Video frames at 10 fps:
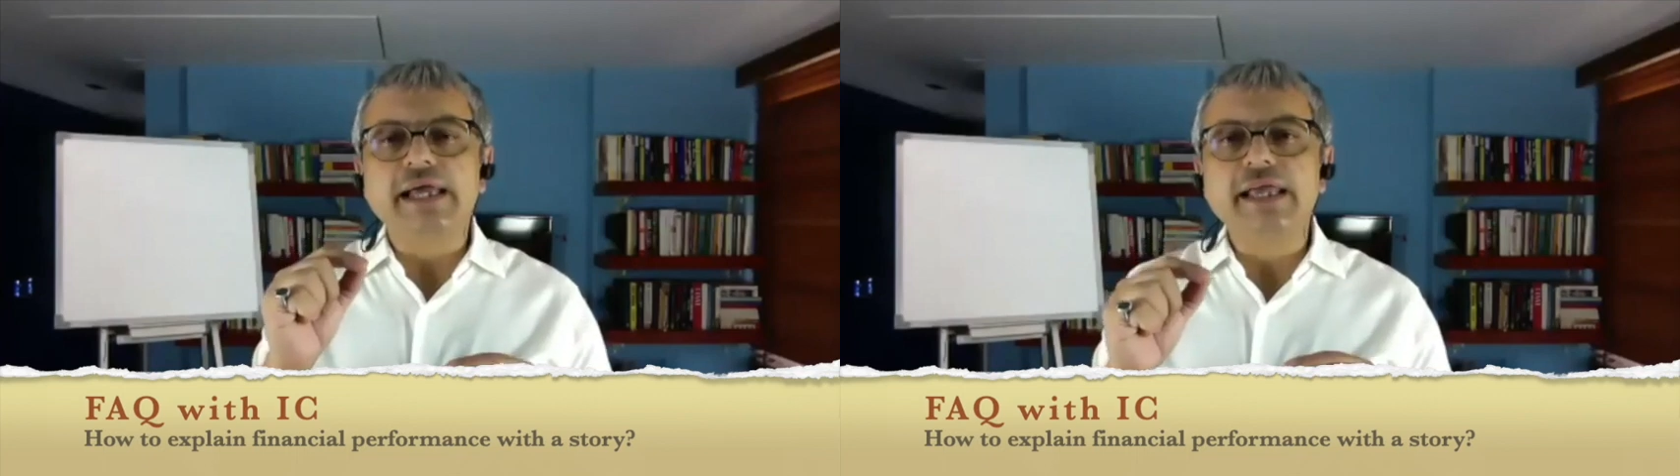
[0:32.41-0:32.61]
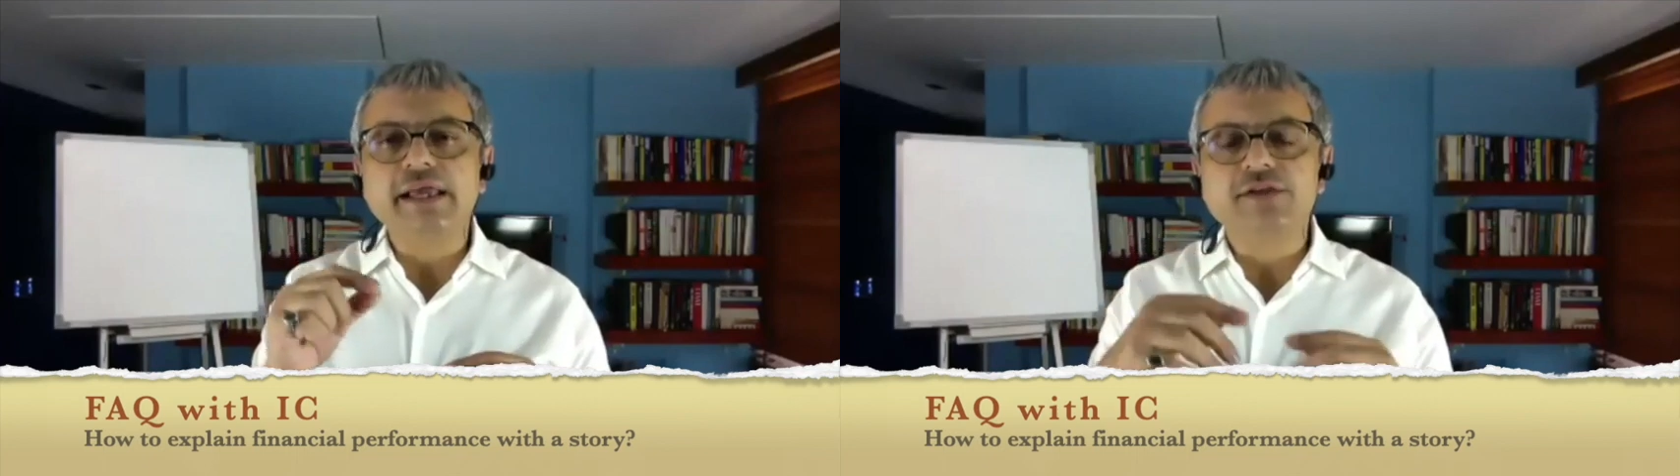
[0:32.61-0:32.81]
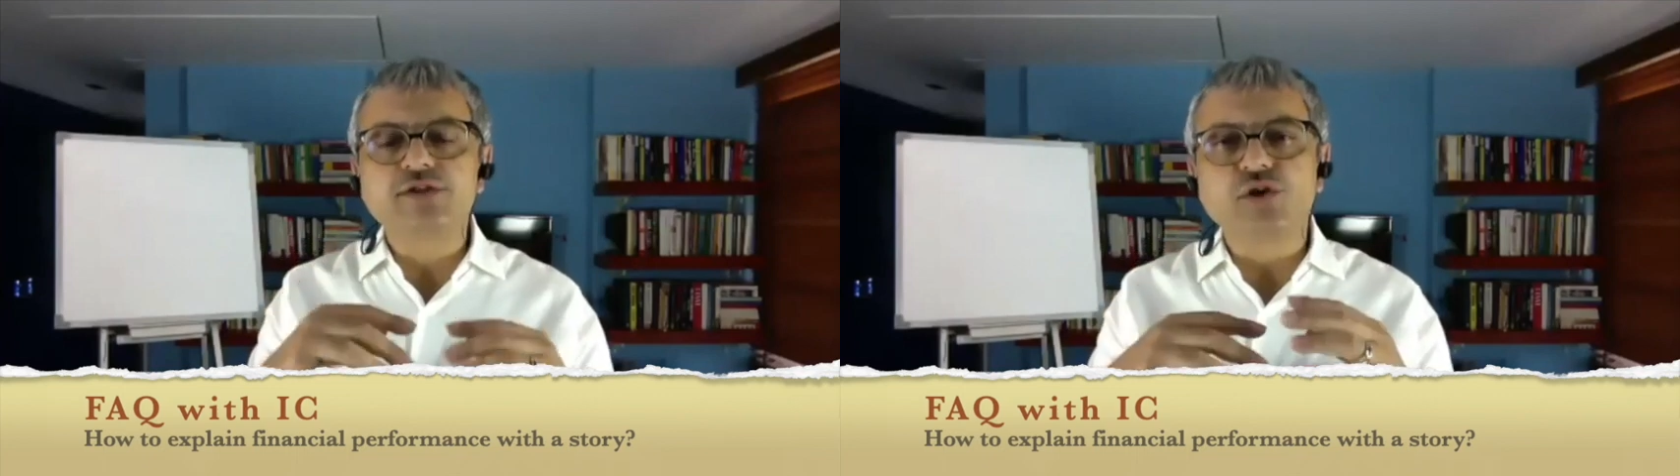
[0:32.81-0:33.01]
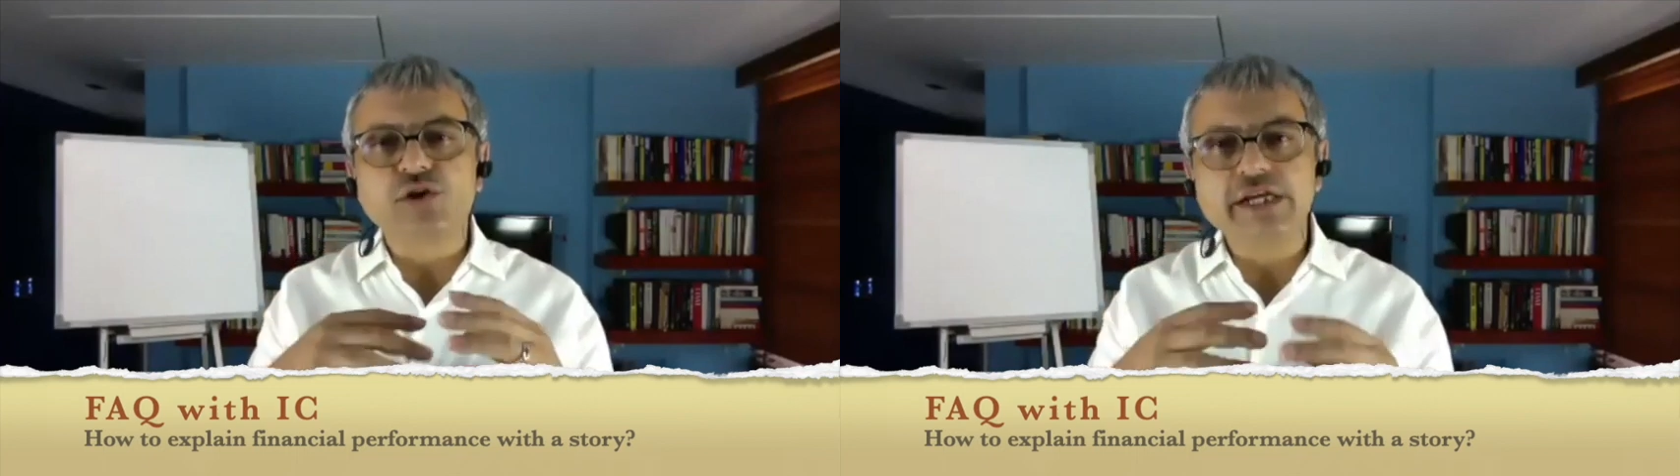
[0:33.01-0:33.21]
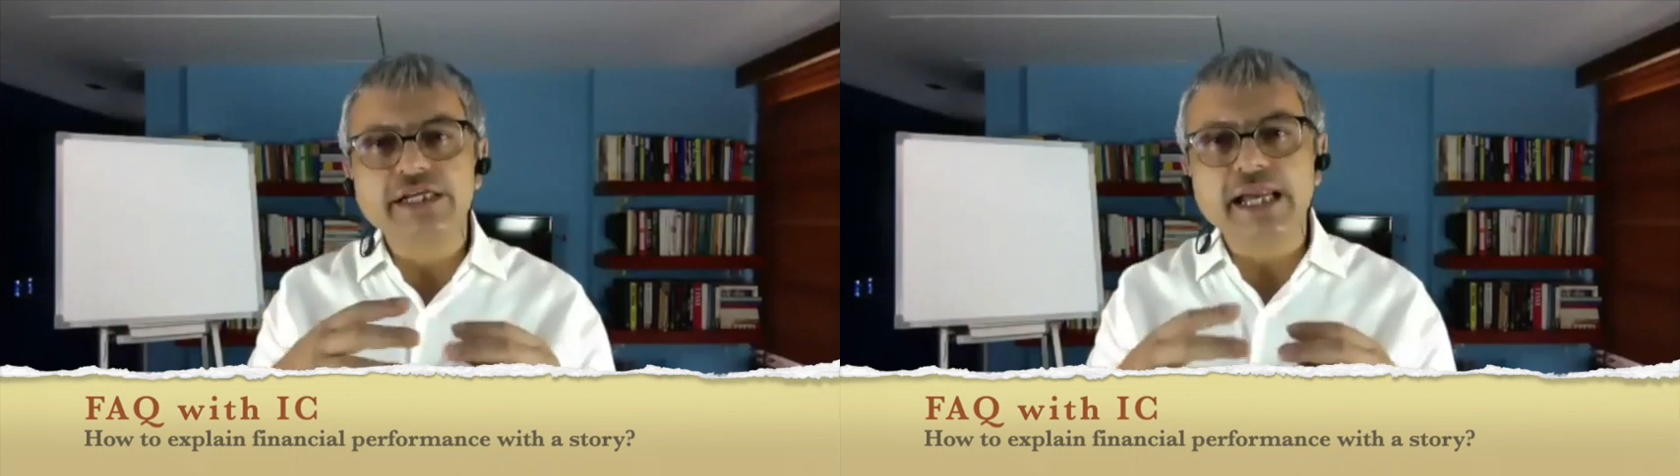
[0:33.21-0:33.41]
think
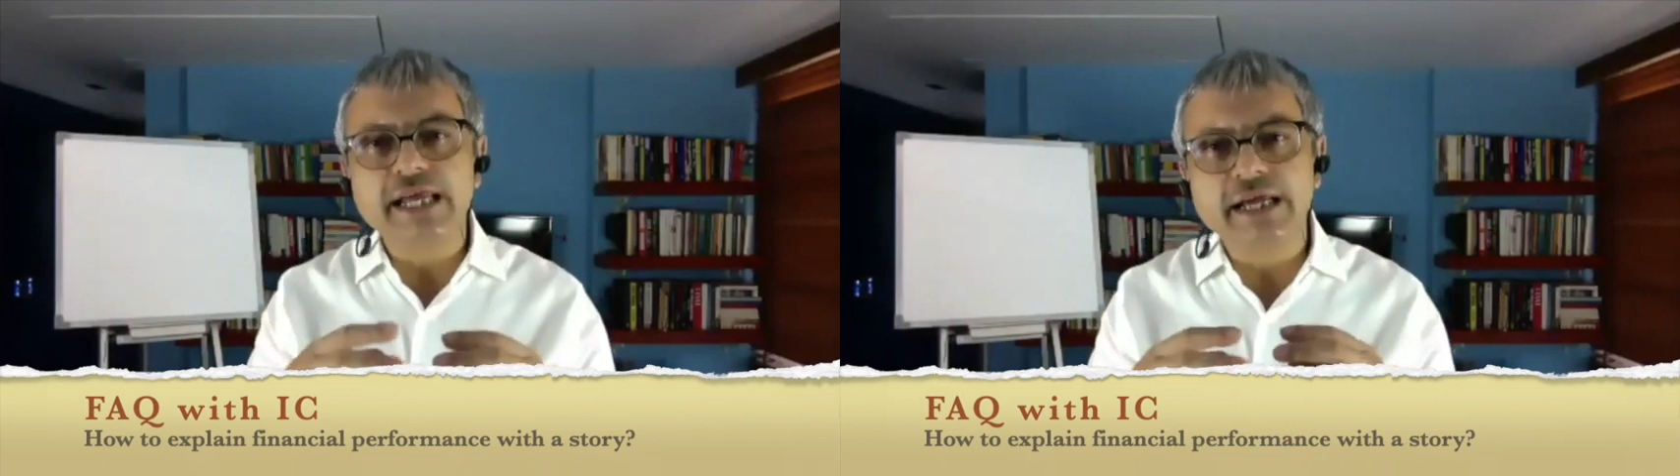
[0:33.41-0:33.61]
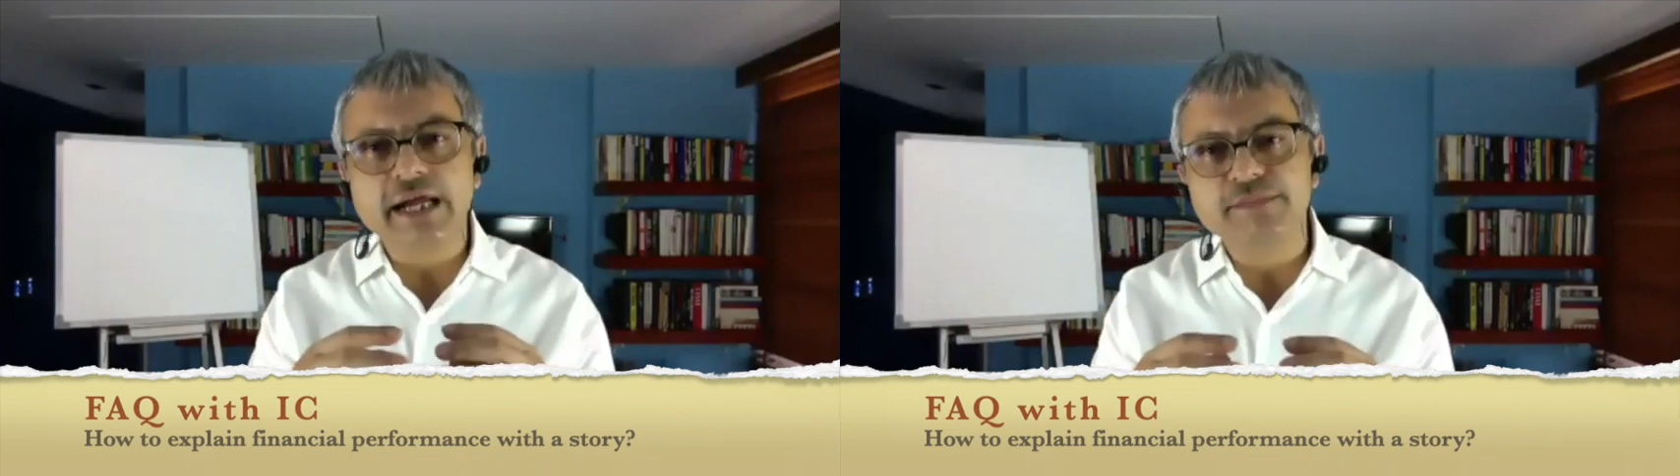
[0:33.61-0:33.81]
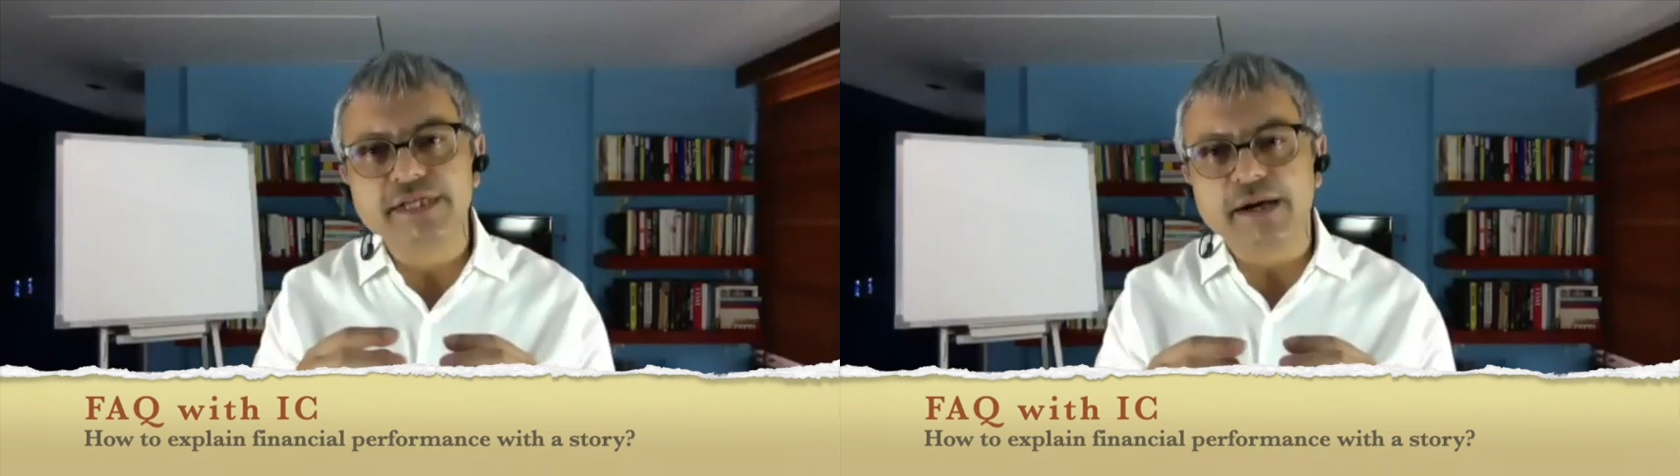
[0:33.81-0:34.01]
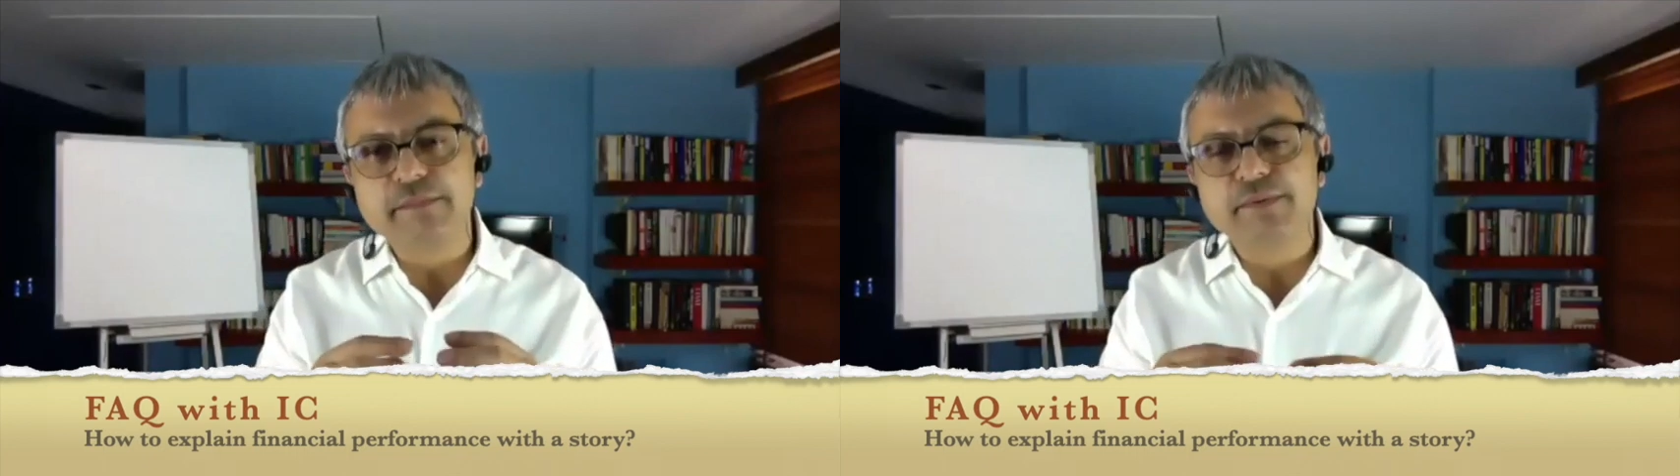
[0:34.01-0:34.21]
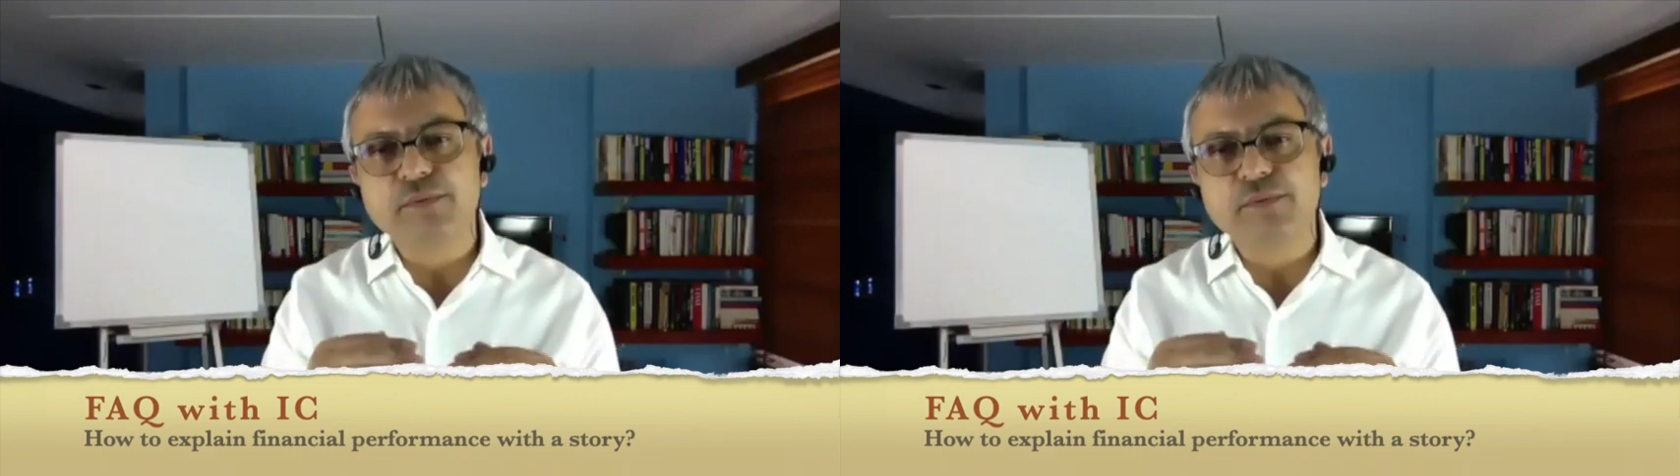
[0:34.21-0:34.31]
storytelling comes up